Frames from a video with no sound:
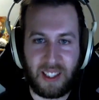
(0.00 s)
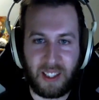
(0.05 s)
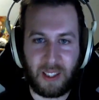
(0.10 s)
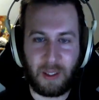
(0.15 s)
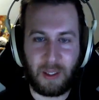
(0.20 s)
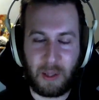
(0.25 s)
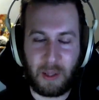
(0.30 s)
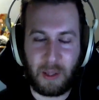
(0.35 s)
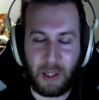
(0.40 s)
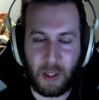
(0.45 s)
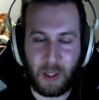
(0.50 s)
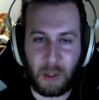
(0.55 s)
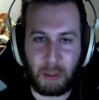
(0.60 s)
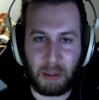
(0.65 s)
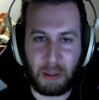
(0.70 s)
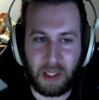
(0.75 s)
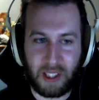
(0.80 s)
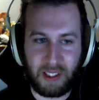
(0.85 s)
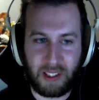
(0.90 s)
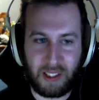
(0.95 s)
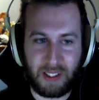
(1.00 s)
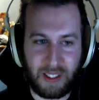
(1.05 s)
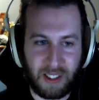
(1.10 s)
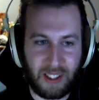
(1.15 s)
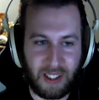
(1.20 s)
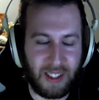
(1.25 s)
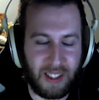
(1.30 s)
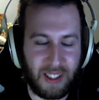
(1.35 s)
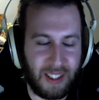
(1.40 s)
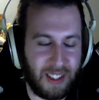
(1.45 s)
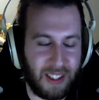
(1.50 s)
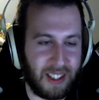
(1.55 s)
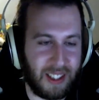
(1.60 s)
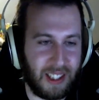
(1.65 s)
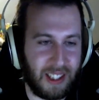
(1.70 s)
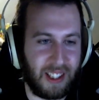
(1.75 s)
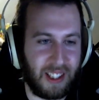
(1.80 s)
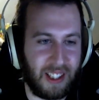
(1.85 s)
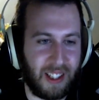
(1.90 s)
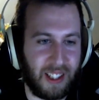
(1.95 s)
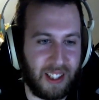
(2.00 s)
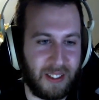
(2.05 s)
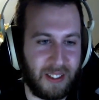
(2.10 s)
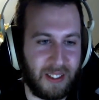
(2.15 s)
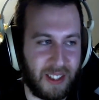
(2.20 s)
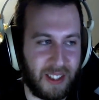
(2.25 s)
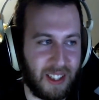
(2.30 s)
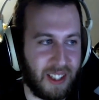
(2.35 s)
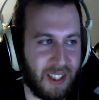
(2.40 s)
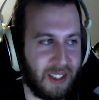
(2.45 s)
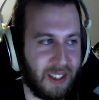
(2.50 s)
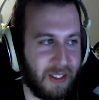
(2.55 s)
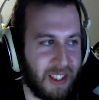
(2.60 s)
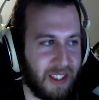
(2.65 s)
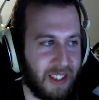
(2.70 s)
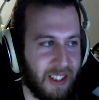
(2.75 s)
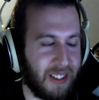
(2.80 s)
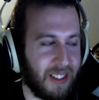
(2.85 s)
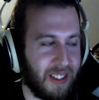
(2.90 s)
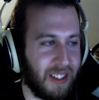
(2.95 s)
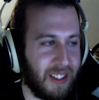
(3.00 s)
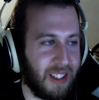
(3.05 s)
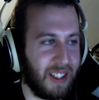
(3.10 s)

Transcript: where we all splatooned in honor of Keanu Reeves.